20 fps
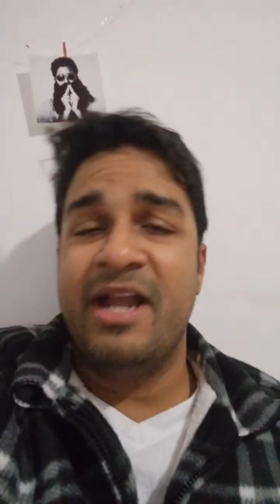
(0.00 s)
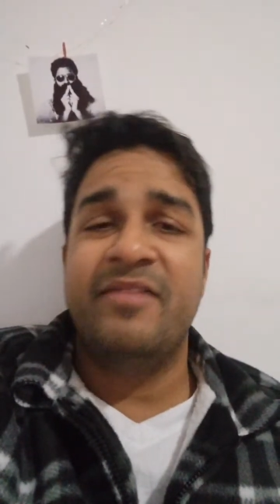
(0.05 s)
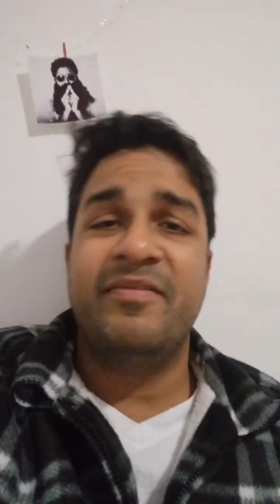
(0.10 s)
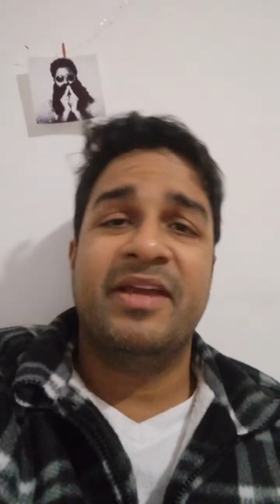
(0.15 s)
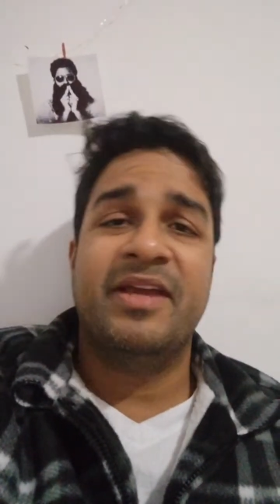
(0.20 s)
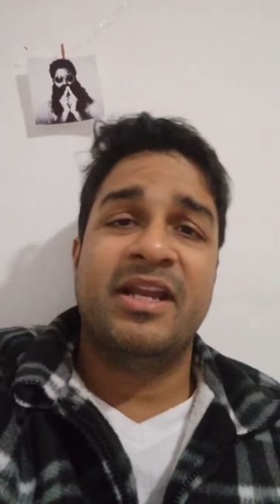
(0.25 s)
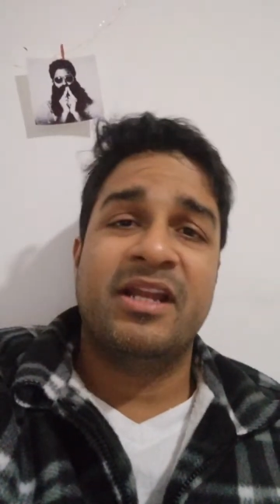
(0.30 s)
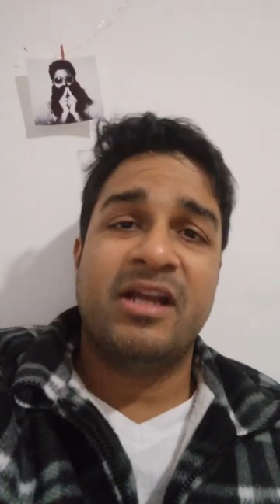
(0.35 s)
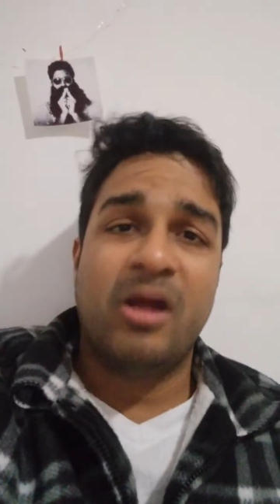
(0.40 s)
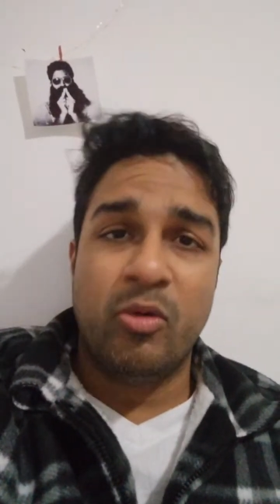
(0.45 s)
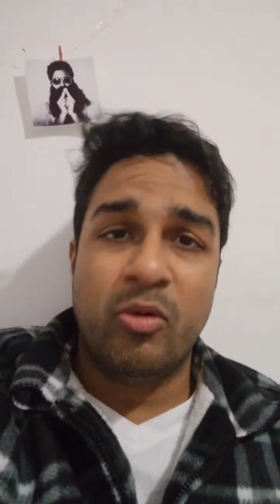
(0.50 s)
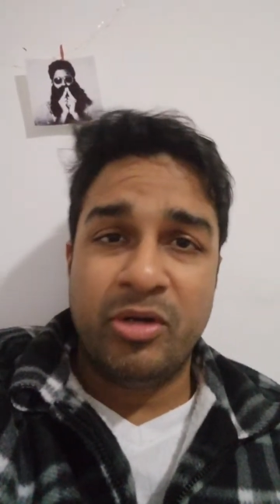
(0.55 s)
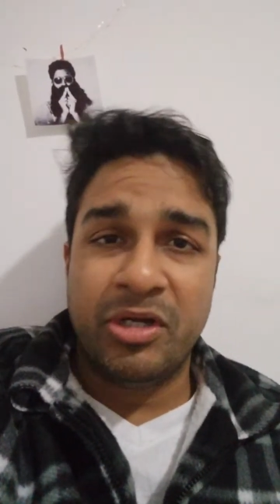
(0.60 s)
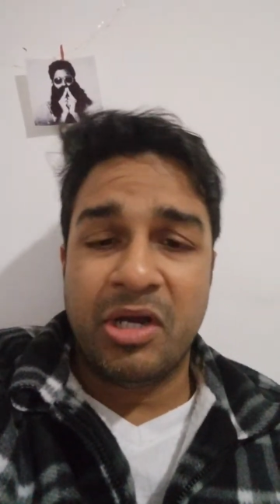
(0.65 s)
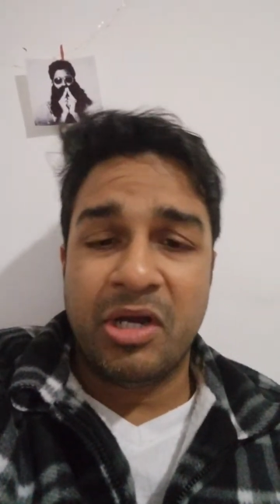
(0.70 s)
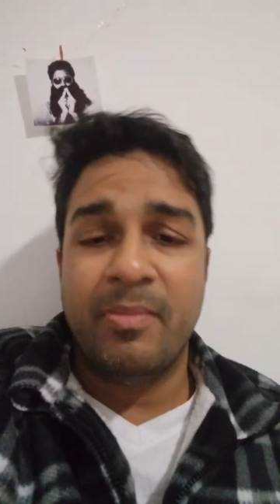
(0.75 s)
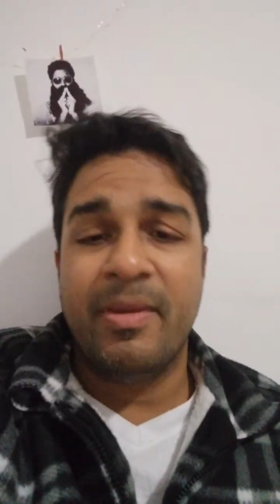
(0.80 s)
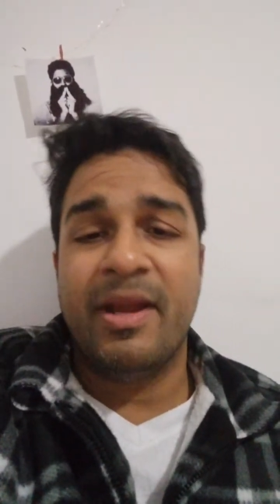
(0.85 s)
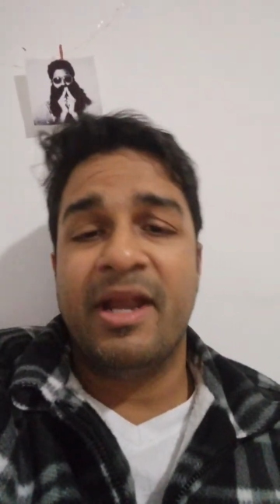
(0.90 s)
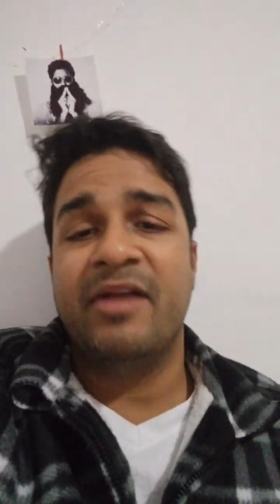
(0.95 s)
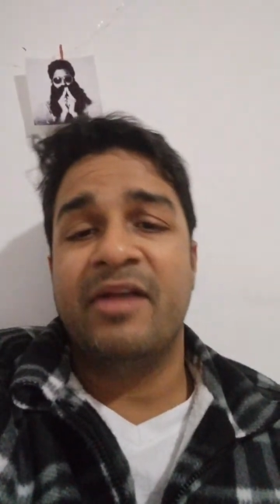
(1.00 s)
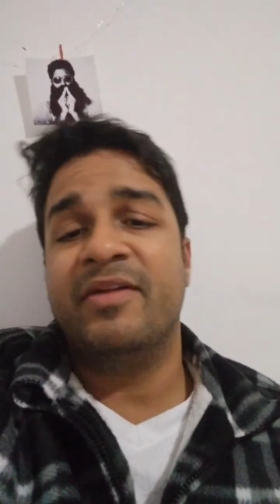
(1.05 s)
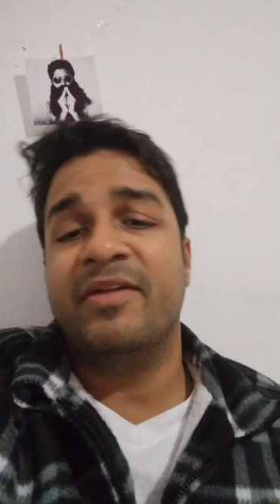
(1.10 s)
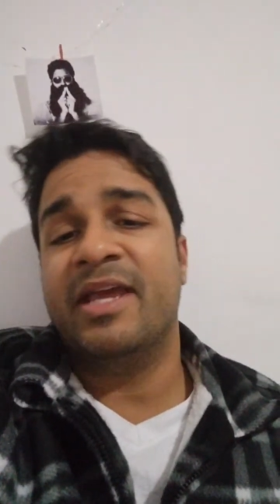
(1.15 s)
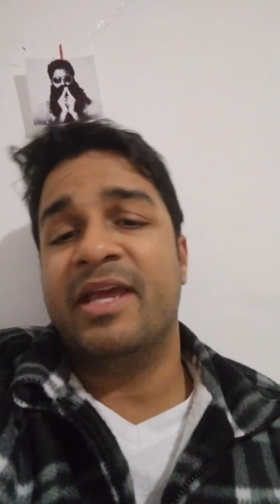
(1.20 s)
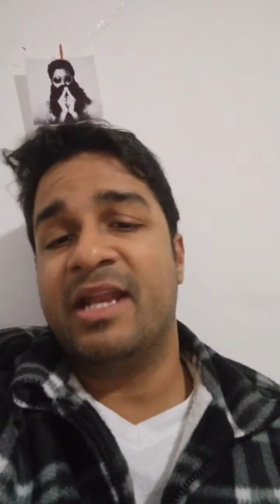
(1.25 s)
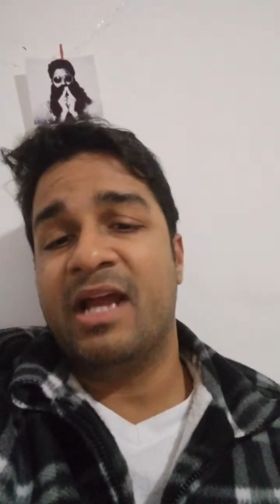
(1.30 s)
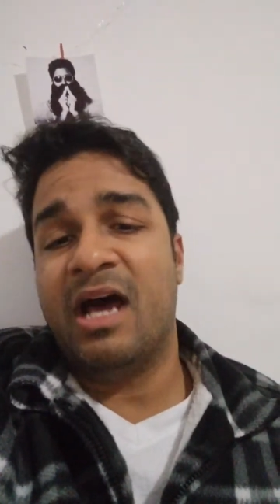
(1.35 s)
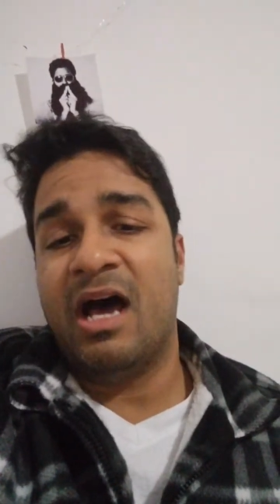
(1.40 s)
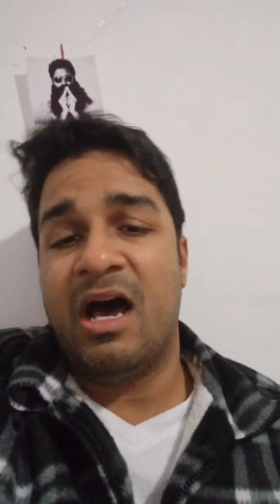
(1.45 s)
we can counter comment, we
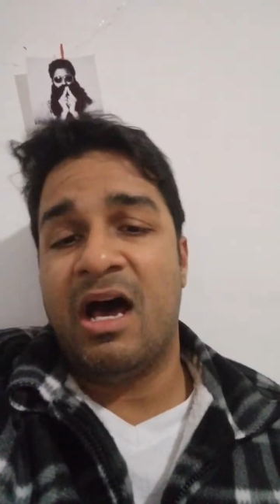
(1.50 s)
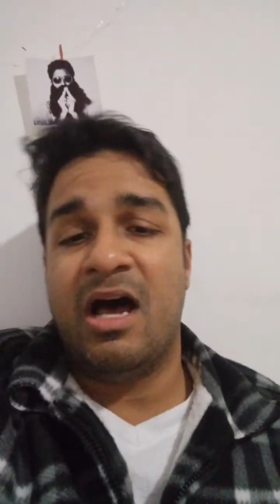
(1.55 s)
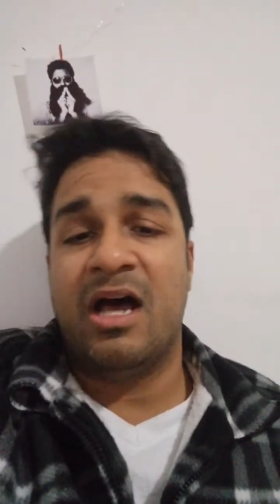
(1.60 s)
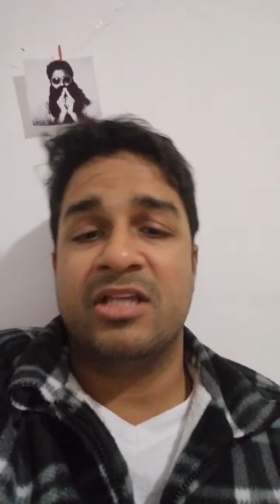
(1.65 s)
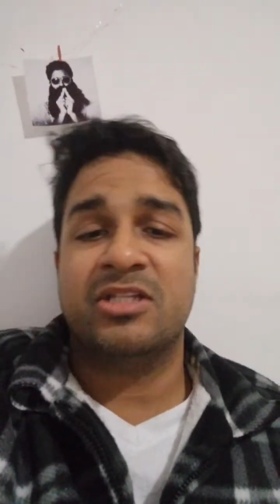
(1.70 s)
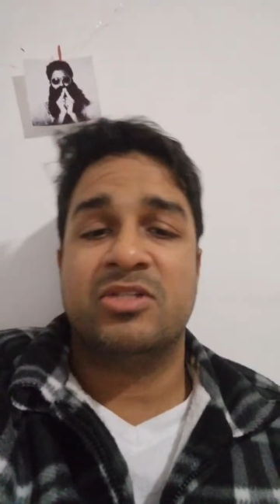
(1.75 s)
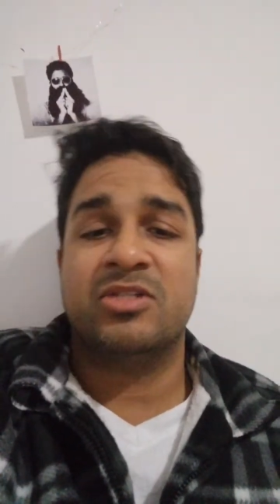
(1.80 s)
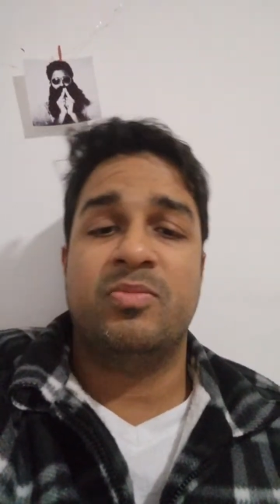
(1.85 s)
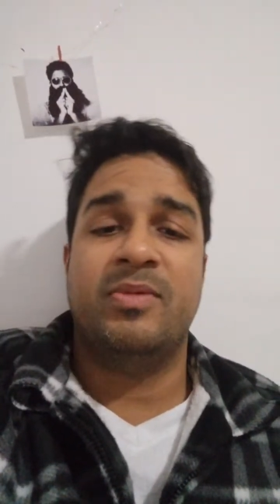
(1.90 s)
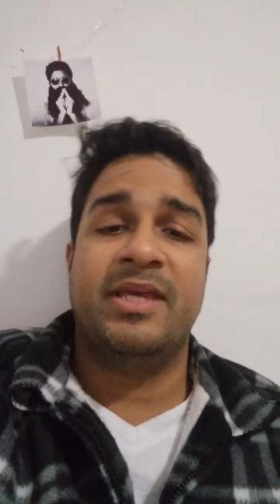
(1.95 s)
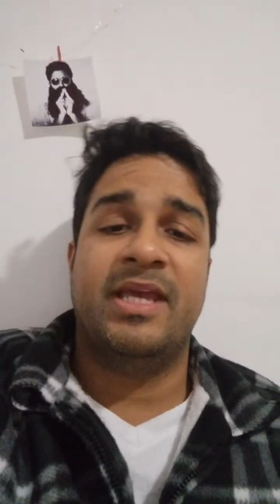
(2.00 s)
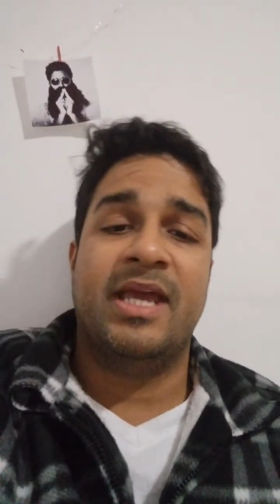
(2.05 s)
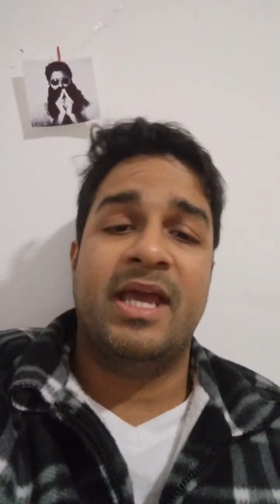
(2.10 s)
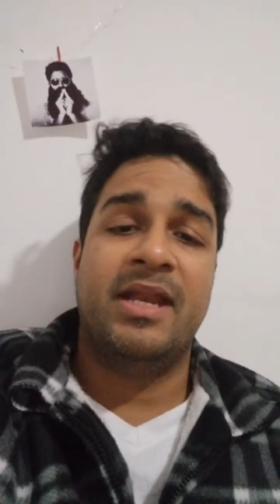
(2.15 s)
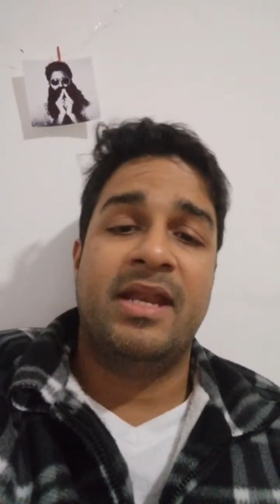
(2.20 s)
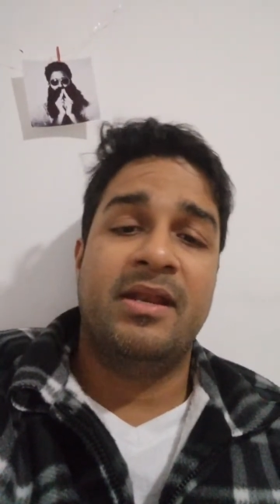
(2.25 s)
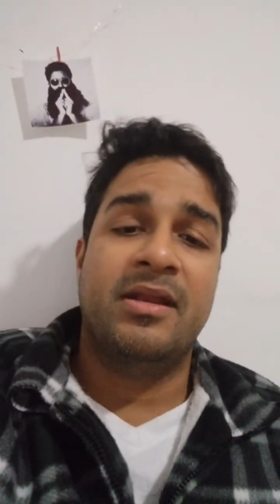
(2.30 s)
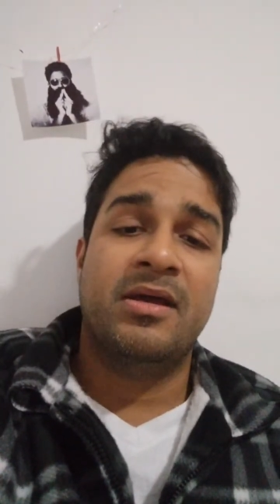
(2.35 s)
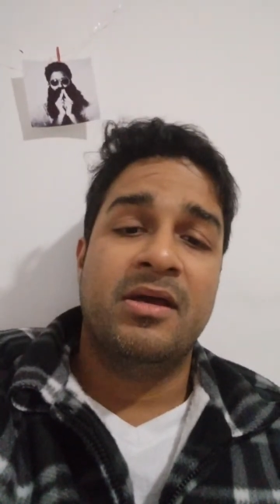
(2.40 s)
can ask, we can